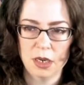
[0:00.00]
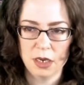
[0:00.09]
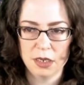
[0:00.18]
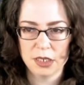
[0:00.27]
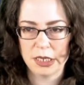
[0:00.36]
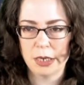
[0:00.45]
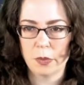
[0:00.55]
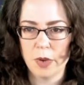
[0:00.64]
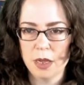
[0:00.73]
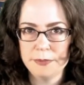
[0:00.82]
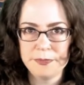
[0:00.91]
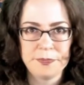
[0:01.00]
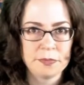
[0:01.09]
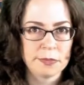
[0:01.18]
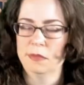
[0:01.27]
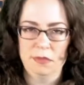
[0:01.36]
And I was like, well,
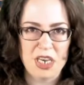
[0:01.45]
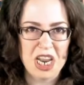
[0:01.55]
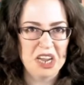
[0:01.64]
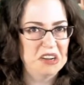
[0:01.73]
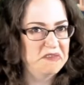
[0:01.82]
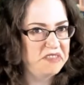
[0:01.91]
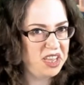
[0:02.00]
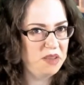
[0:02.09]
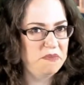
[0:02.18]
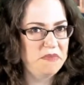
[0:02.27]
none of them.